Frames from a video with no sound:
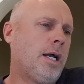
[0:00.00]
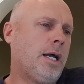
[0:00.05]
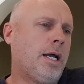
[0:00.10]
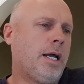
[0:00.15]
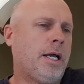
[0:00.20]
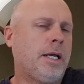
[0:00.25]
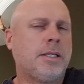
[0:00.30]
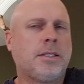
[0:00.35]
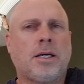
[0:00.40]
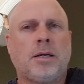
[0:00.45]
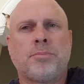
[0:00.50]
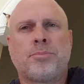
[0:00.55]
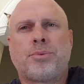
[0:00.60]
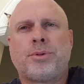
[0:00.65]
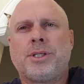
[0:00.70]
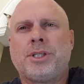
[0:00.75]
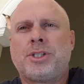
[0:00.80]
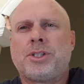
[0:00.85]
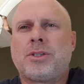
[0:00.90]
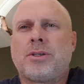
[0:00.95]
I'm
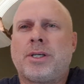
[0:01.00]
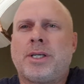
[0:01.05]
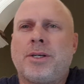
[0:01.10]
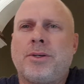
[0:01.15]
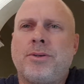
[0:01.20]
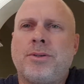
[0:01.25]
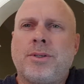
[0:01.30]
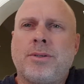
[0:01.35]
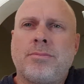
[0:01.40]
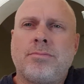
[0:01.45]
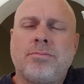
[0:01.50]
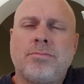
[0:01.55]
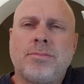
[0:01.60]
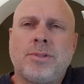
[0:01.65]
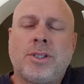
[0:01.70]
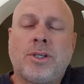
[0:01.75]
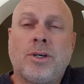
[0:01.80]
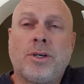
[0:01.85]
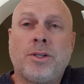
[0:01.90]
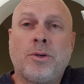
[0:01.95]
pretty sure I know who
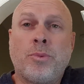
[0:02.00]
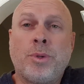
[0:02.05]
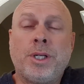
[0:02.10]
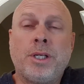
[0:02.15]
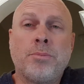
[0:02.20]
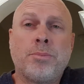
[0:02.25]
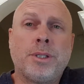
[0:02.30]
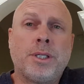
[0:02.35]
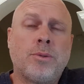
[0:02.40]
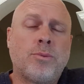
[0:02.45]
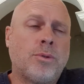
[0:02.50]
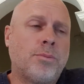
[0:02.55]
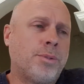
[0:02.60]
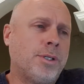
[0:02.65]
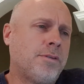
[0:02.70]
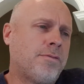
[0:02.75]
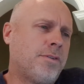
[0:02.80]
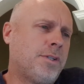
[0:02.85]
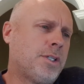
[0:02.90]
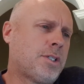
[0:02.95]
the winning bidder will
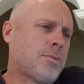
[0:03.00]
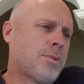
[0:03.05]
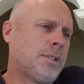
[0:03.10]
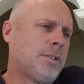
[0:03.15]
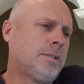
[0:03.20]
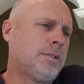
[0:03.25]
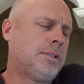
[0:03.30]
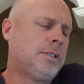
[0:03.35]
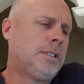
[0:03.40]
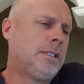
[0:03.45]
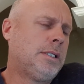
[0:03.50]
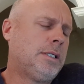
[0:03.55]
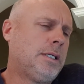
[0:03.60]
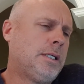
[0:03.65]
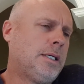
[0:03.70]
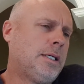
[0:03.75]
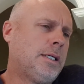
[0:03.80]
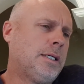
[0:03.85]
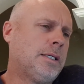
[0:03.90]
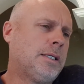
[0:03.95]
be for this one.
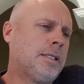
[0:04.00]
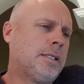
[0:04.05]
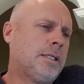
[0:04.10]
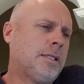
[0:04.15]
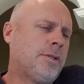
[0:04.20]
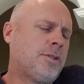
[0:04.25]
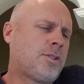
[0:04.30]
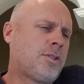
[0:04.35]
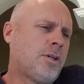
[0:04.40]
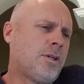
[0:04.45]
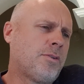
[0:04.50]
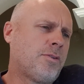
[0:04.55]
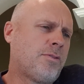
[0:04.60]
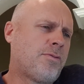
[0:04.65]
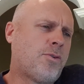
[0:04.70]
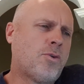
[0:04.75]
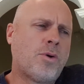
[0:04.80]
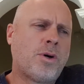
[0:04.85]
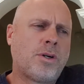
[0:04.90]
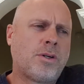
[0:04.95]
It's got
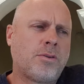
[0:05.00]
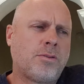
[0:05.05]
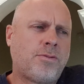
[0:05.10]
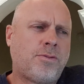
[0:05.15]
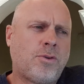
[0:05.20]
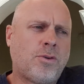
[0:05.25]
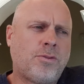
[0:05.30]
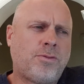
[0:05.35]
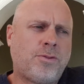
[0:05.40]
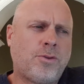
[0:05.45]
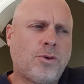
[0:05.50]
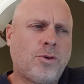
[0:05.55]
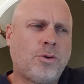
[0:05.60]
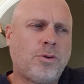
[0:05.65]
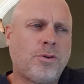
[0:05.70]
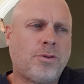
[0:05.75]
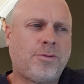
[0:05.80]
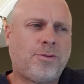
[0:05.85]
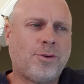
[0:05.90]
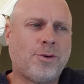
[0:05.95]

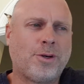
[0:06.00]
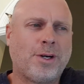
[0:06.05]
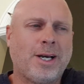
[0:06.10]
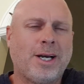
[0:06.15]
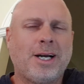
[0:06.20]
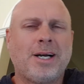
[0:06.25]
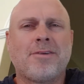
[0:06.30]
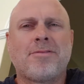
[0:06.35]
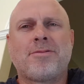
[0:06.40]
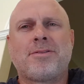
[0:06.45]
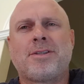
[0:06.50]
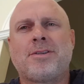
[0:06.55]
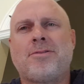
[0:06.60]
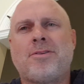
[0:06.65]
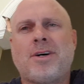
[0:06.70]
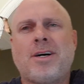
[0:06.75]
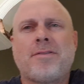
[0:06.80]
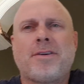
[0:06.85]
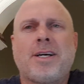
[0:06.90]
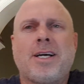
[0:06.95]
4,500 to
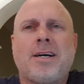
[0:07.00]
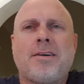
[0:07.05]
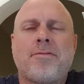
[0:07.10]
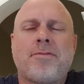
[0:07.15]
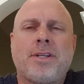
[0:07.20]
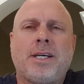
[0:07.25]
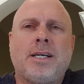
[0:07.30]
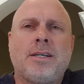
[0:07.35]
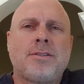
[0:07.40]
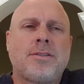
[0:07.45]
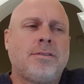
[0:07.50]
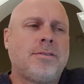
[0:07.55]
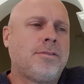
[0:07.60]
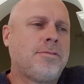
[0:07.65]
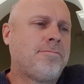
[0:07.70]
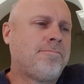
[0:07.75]
5,500